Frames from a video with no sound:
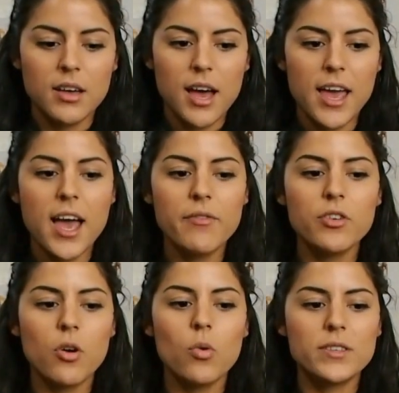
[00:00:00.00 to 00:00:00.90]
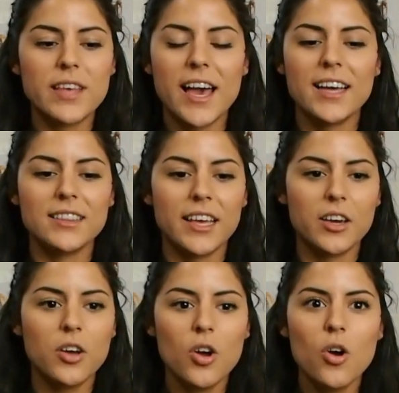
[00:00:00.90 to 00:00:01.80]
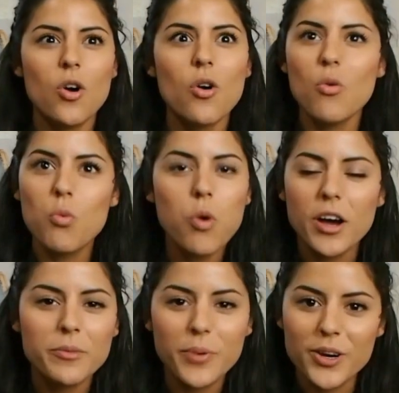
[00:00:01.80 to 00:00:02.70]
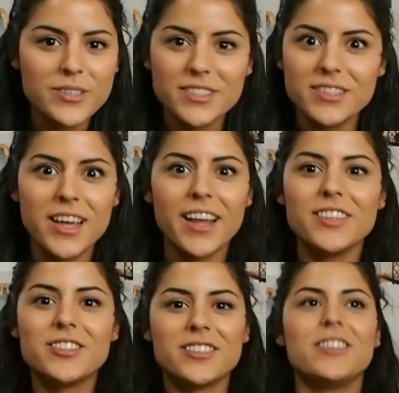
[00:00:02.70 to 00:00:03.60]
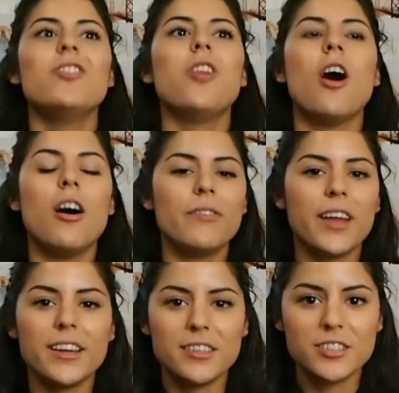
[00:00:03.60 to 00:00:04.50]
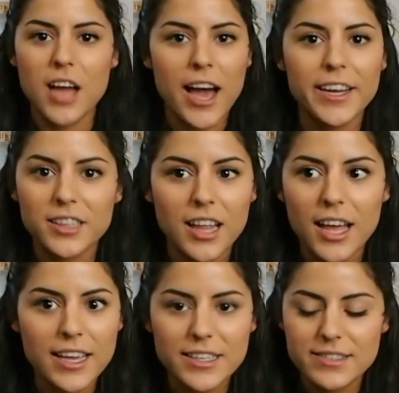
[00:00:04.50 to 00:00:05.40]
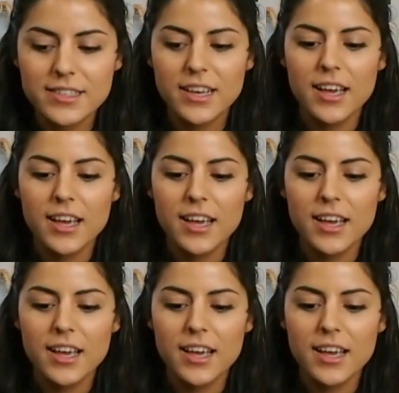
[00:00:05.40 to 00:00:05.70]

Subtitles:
haven't always had like one person that I just love and I idolize.